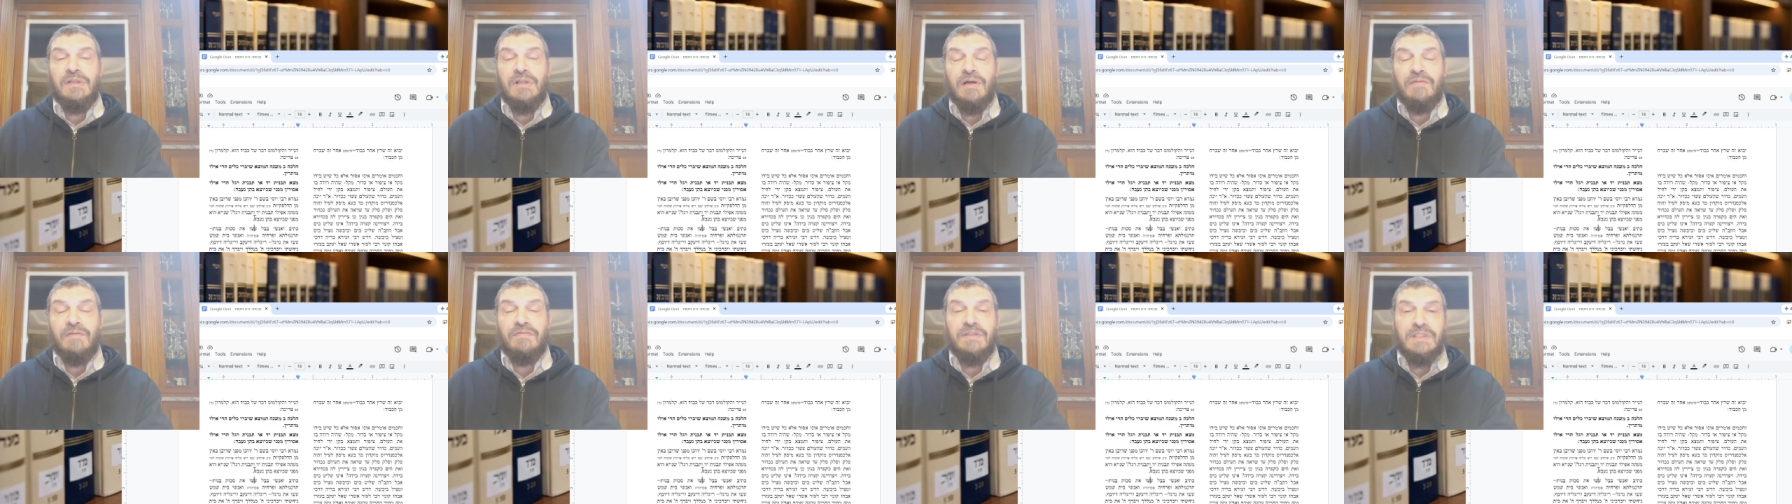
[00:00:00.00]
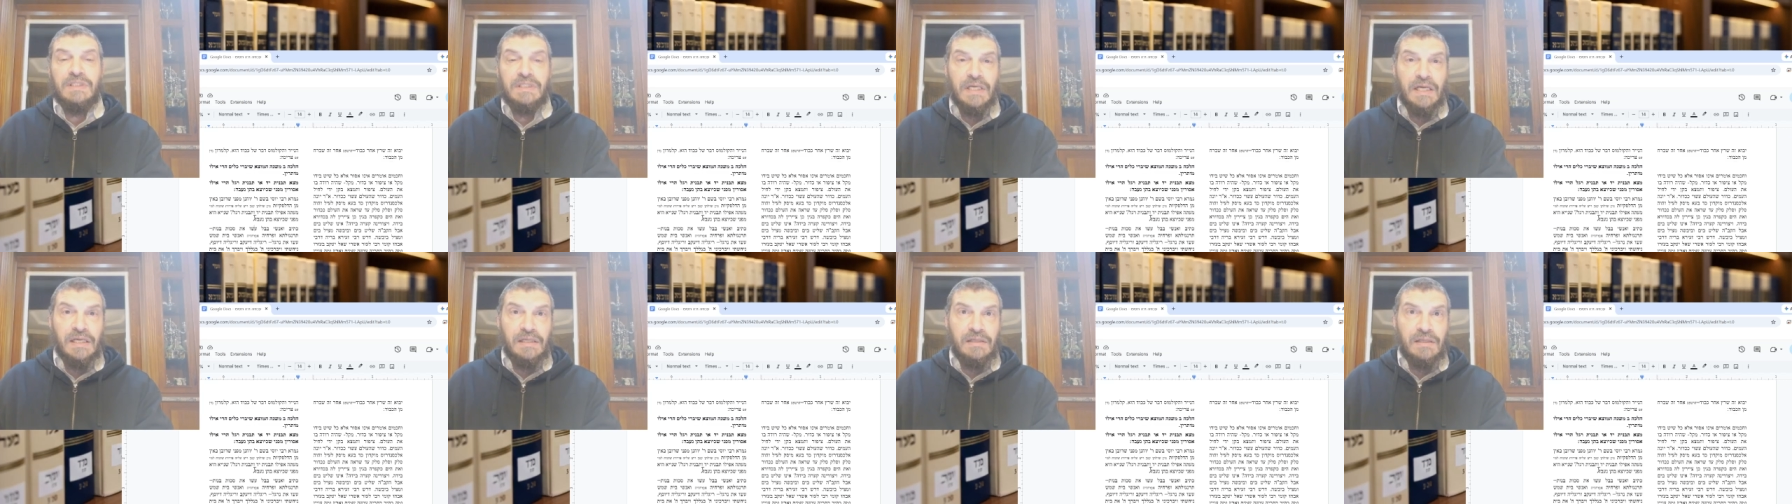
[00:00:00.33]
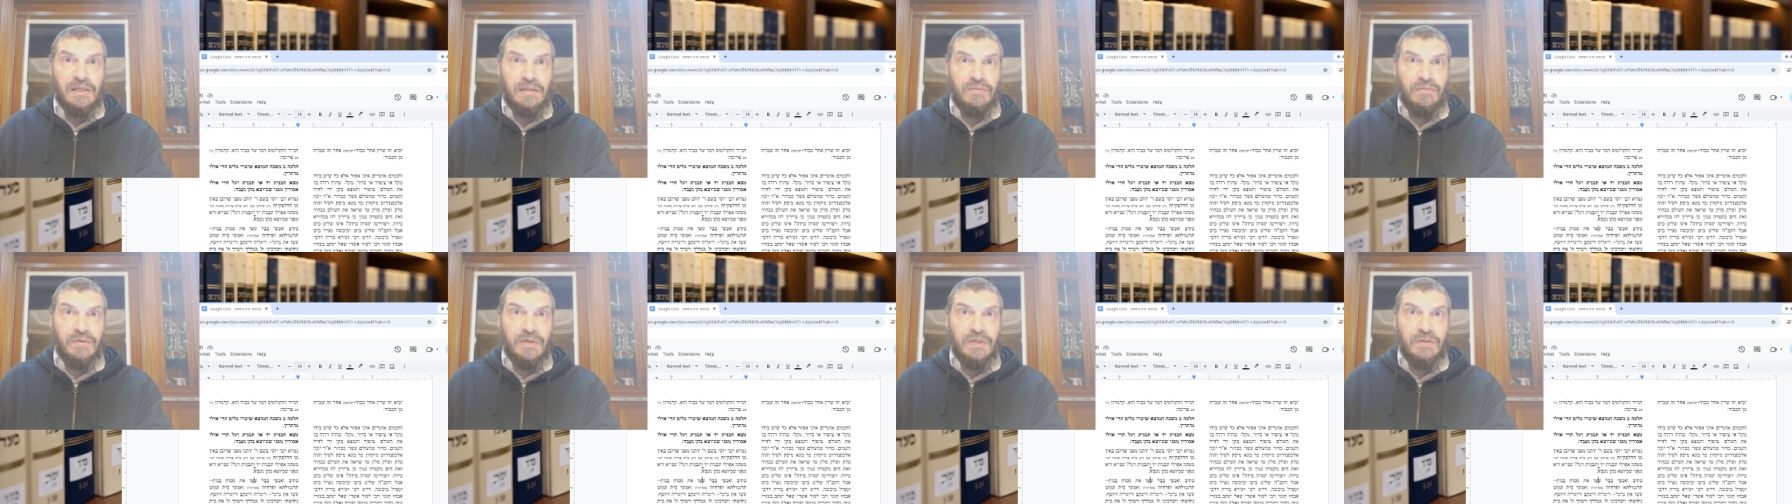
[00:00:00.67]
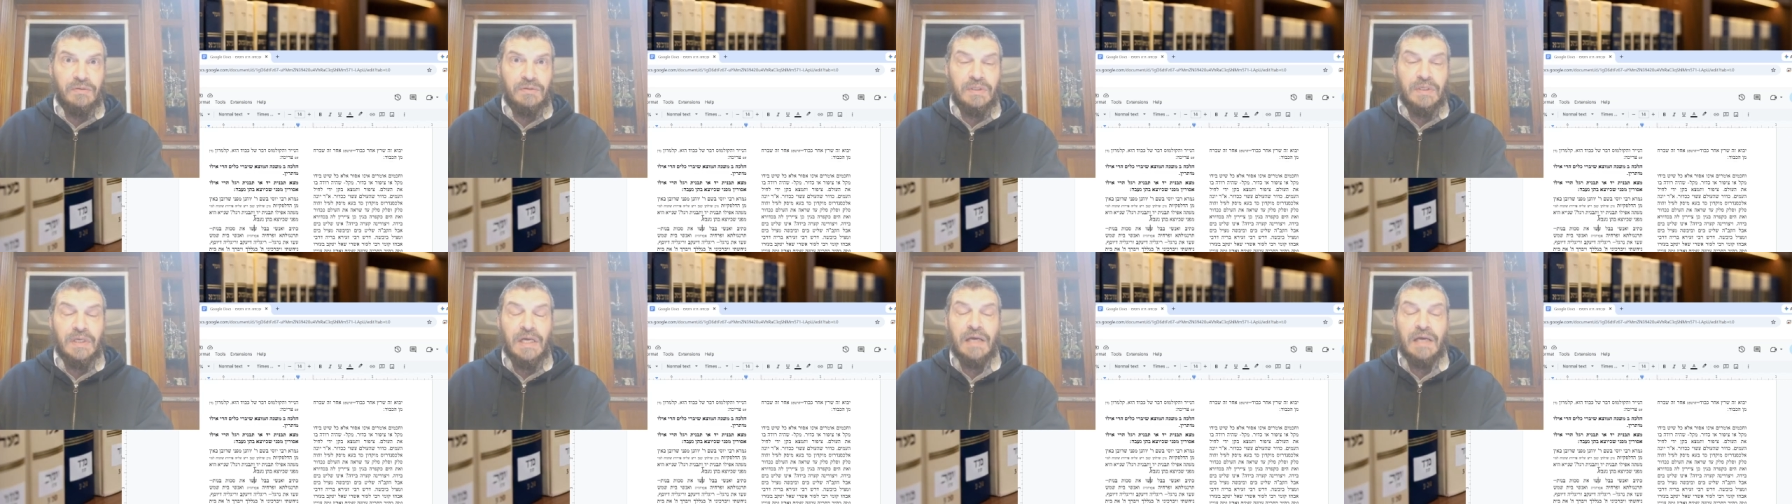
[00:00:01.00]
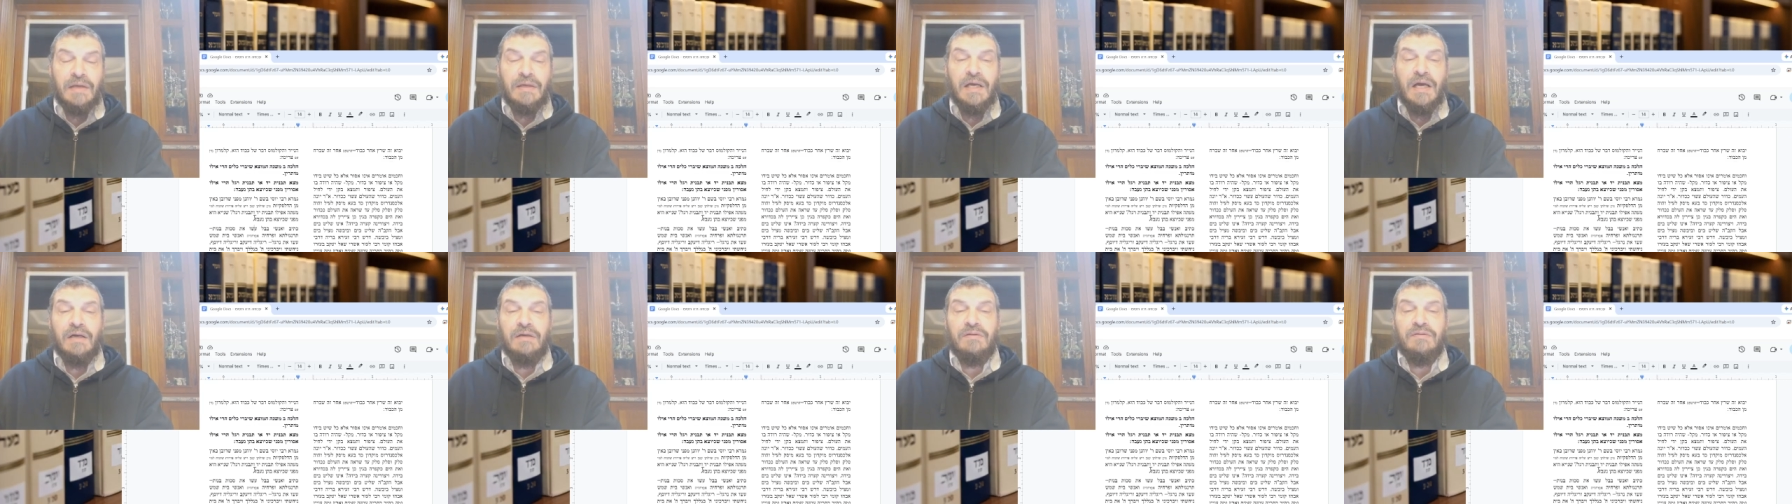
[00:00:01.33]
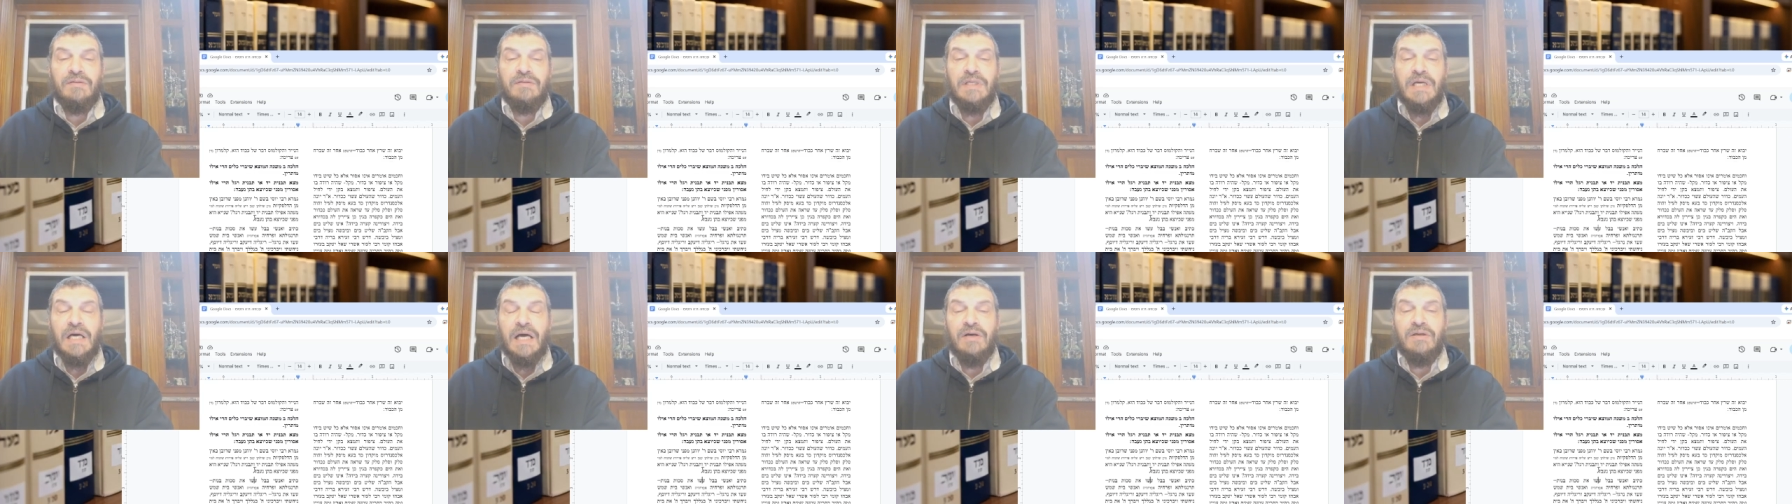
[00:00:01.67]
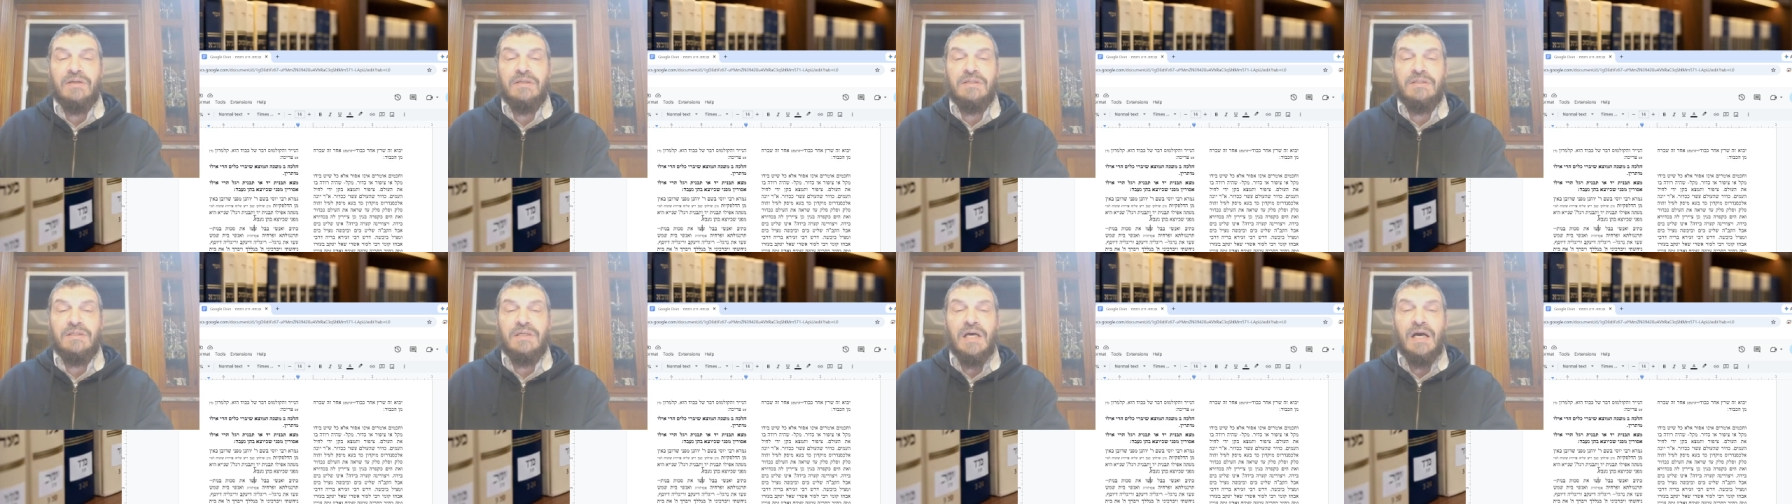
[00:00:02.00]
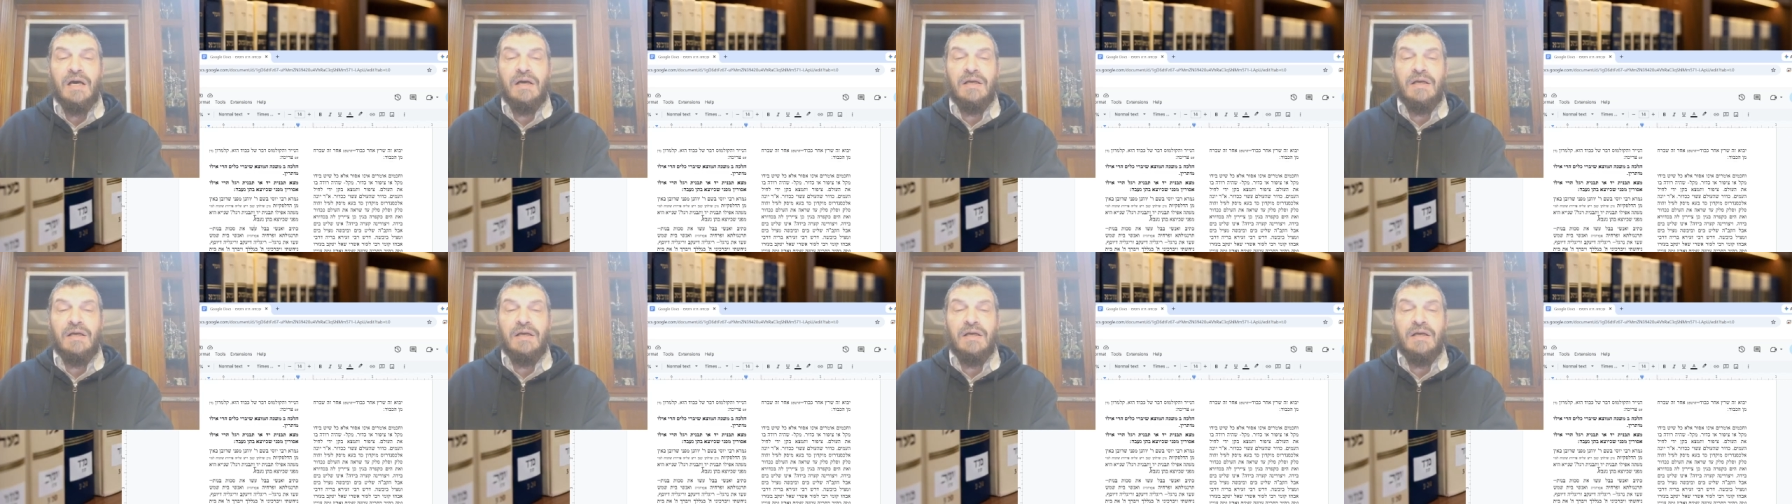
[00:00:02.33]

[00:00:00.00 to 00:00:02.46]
Lavan said that when he was at Yaakov's house,